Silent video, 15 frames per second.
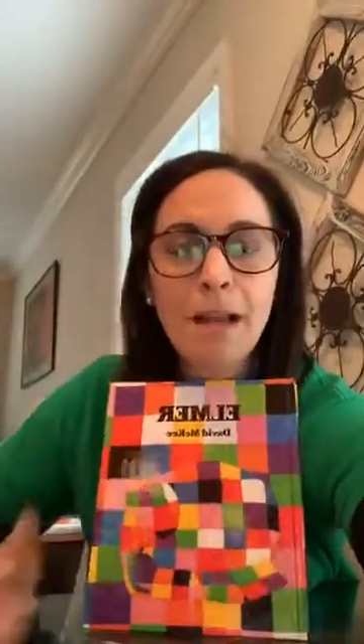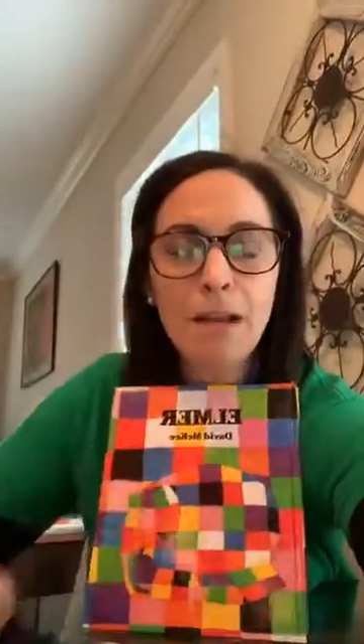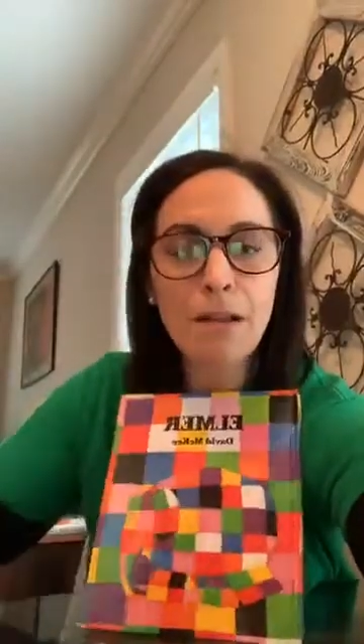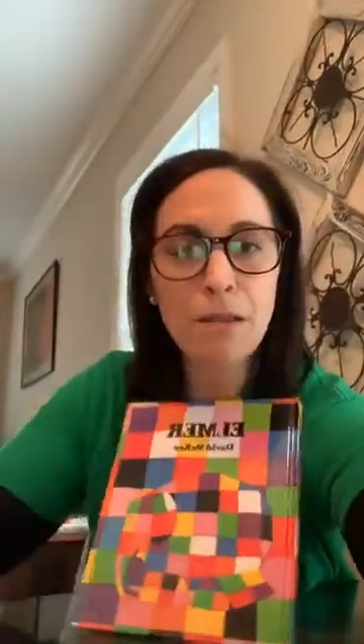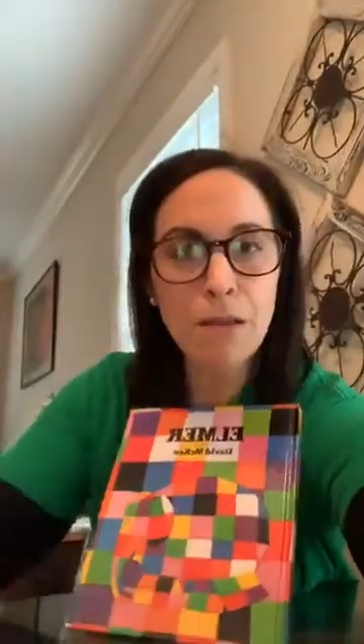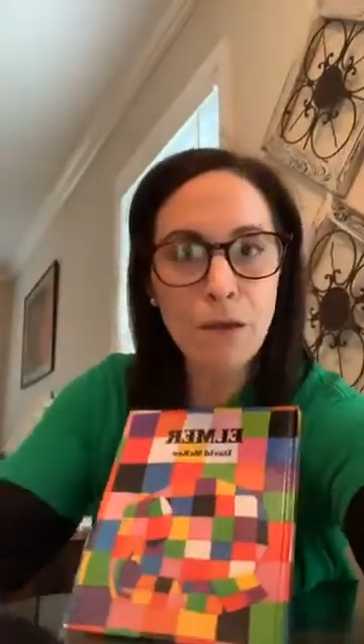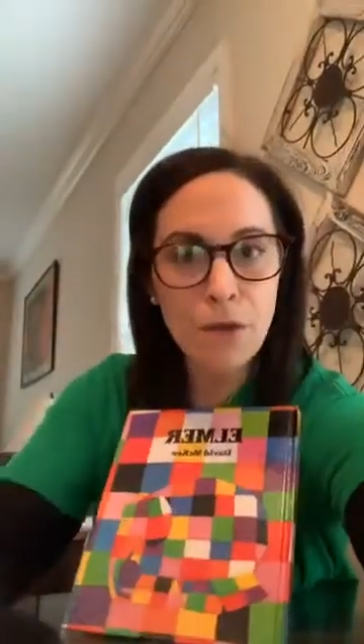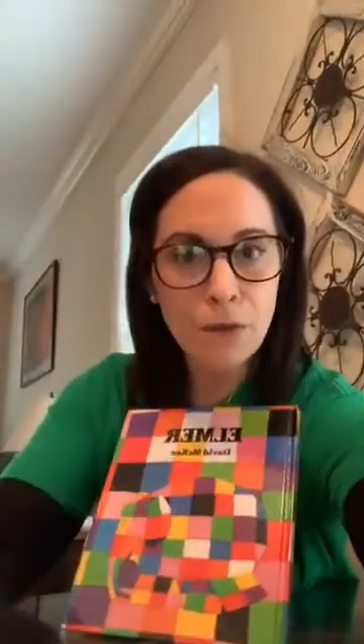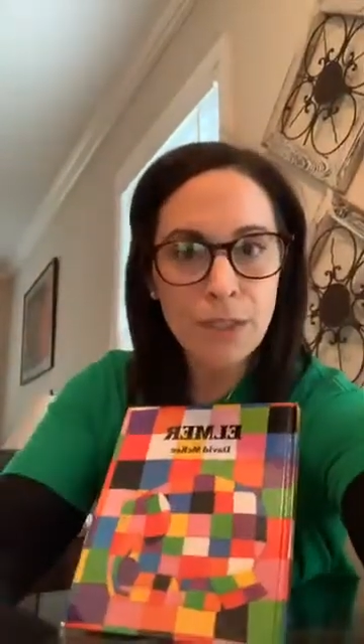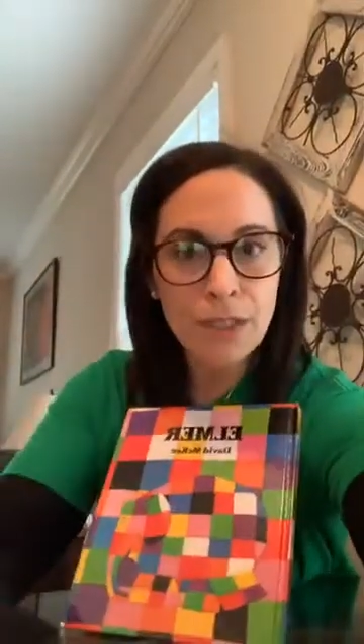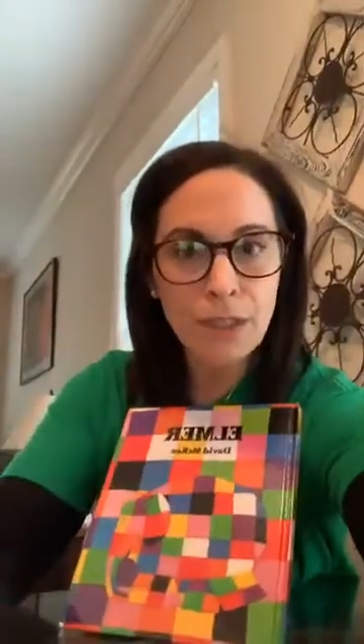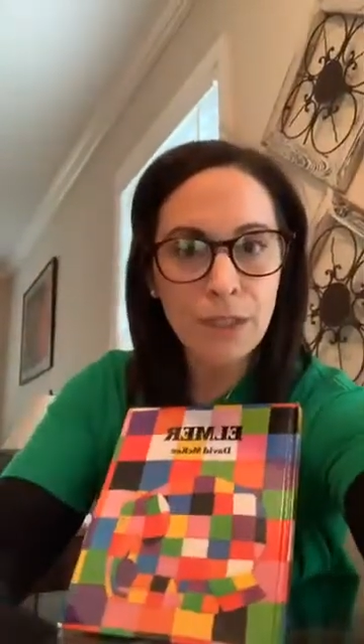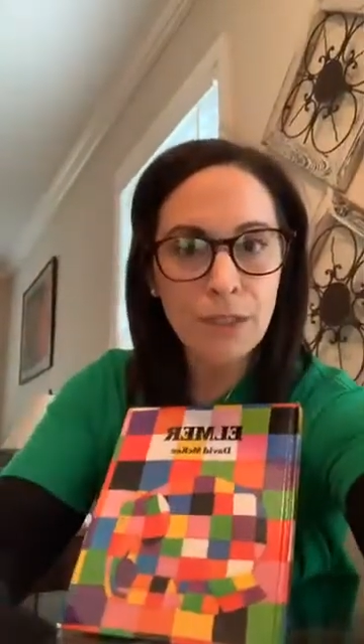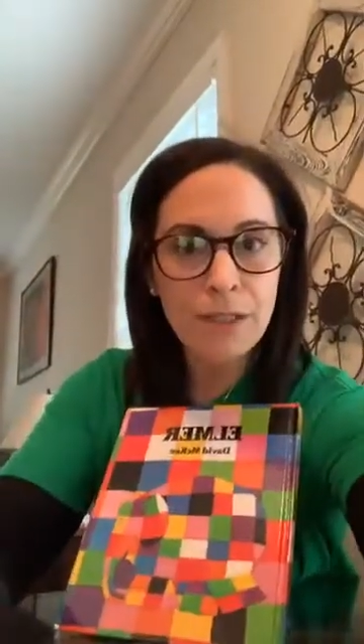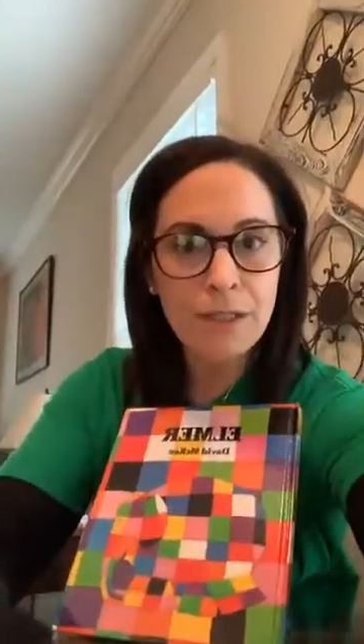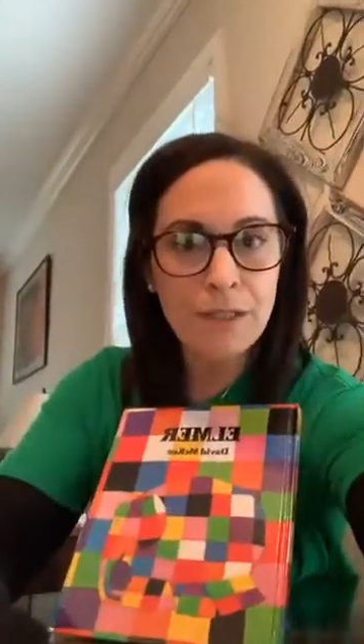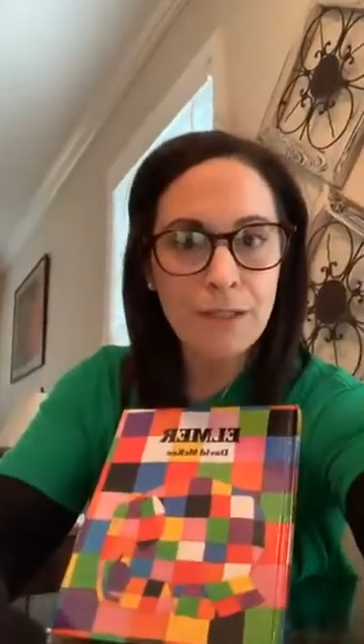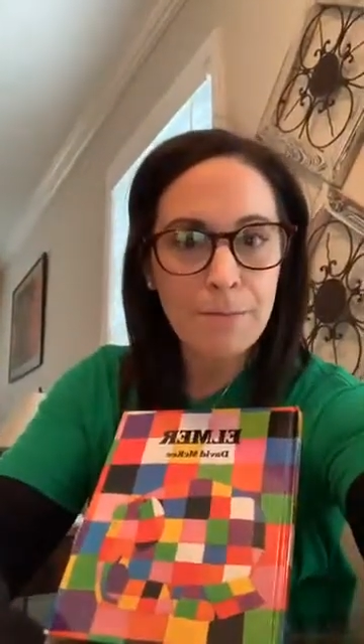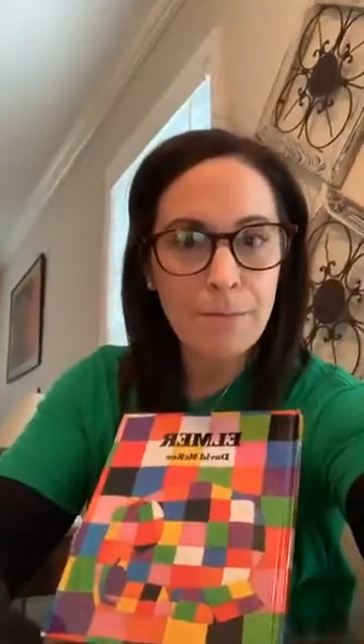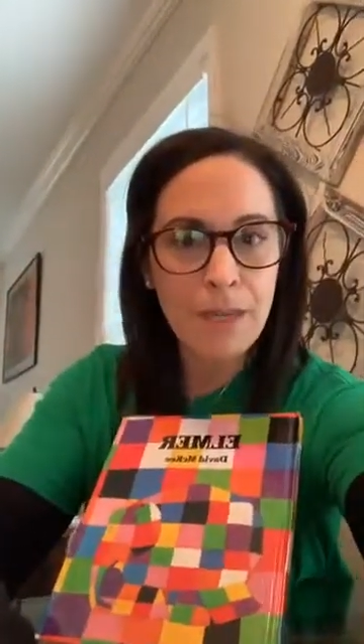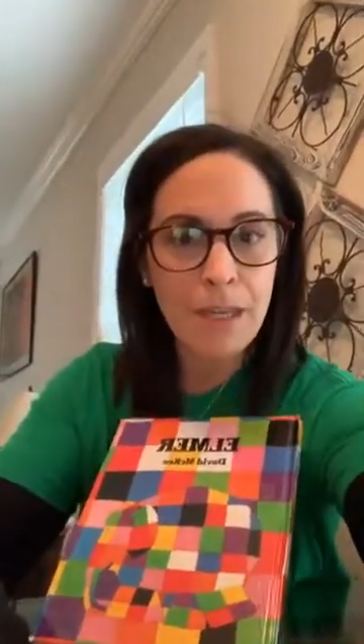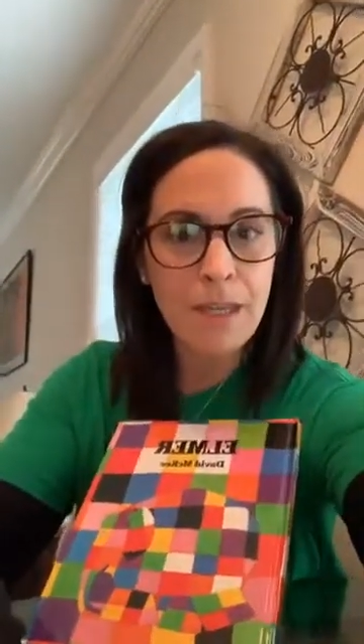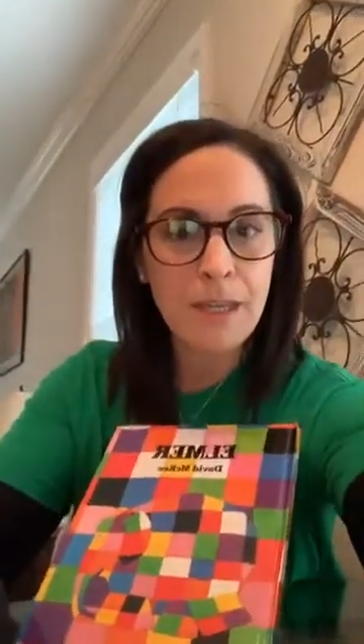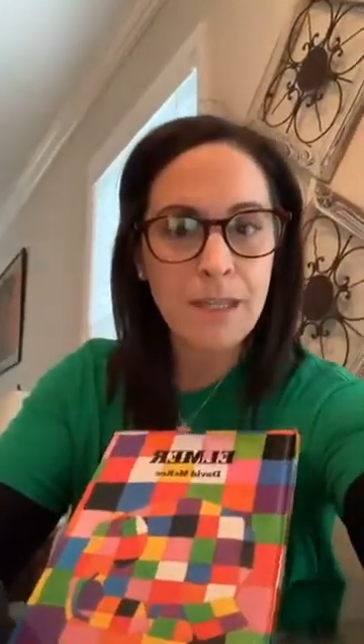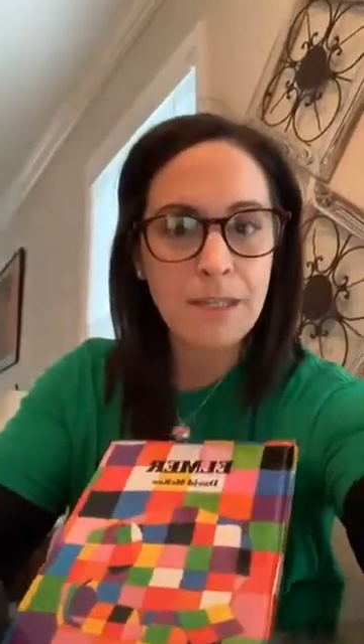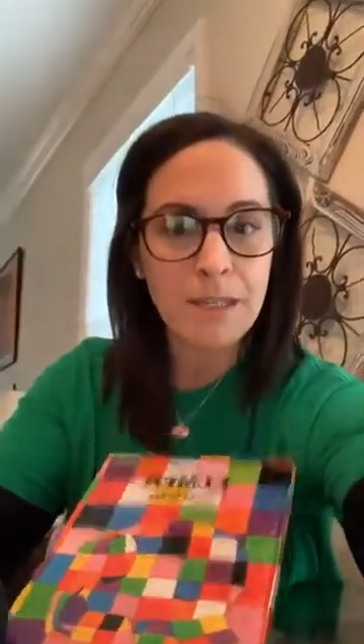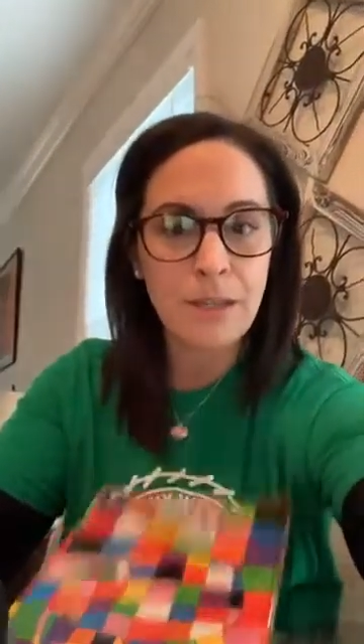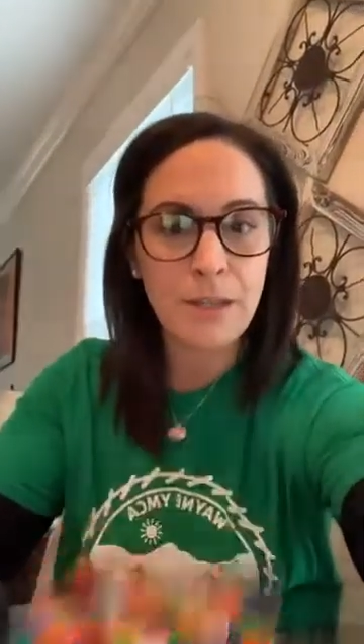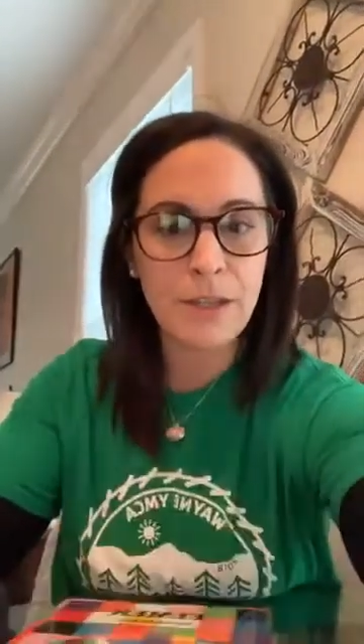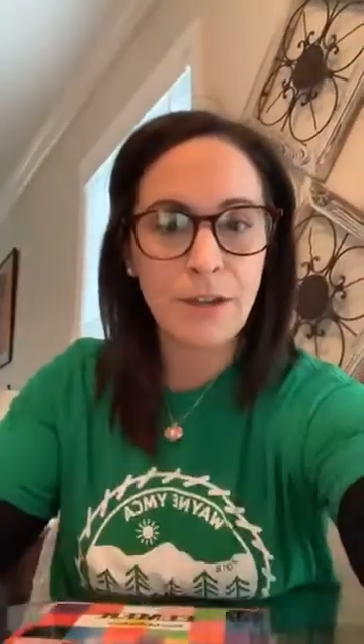closer to me
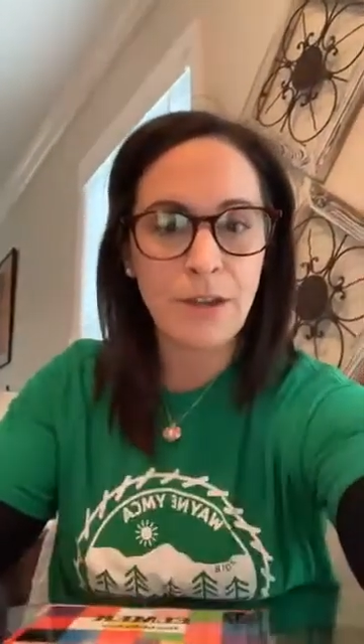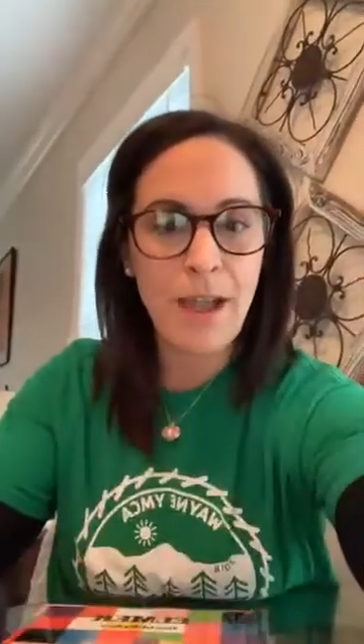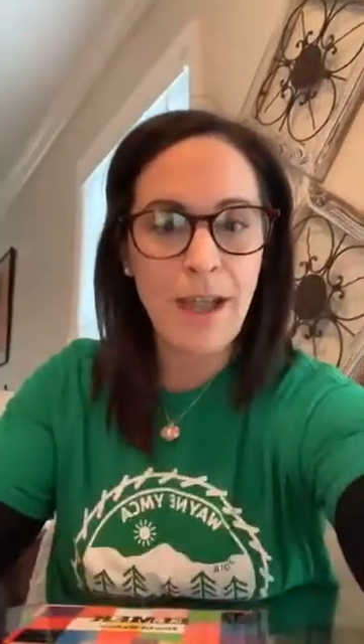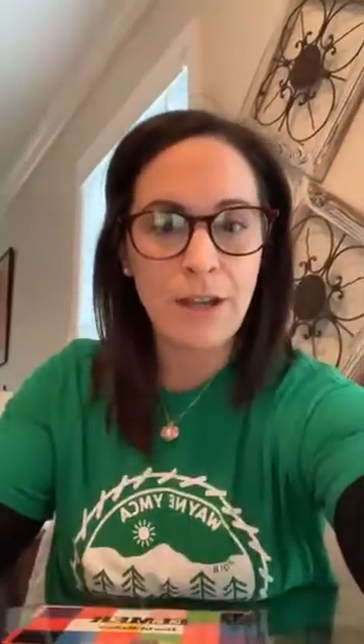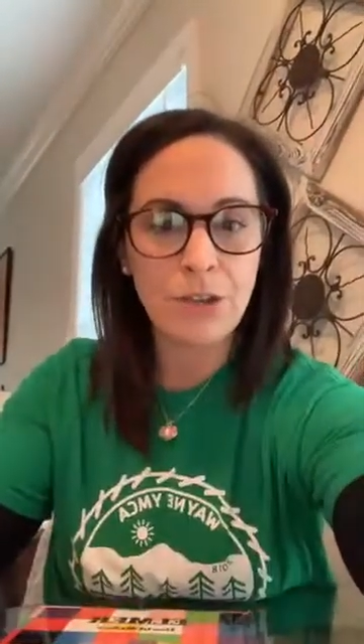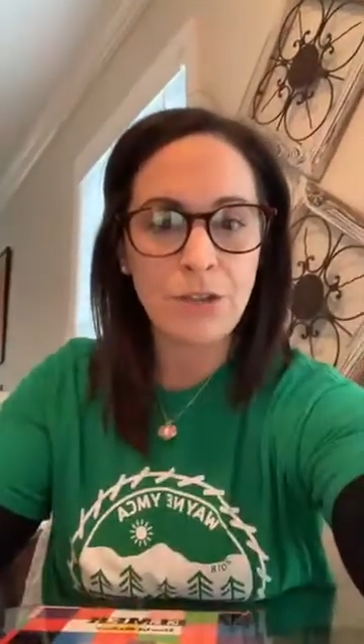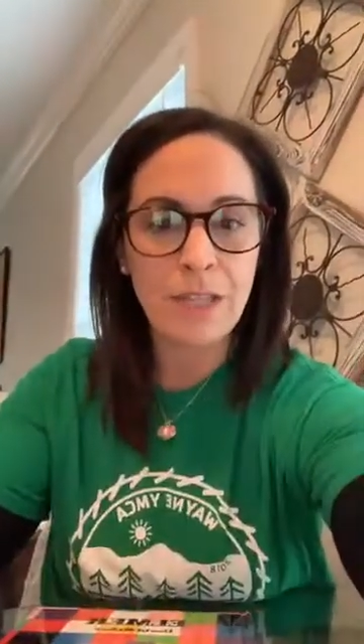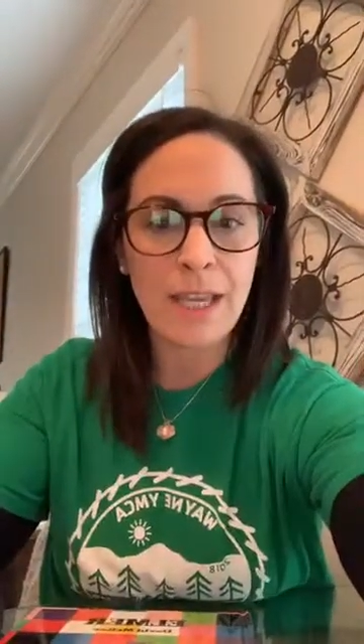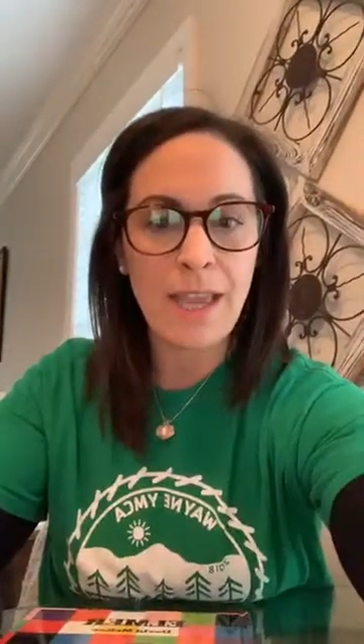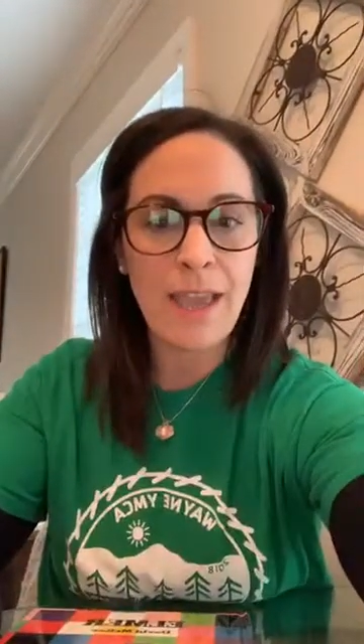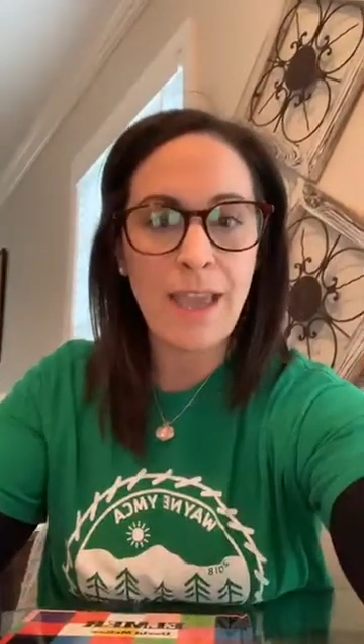so that you're actually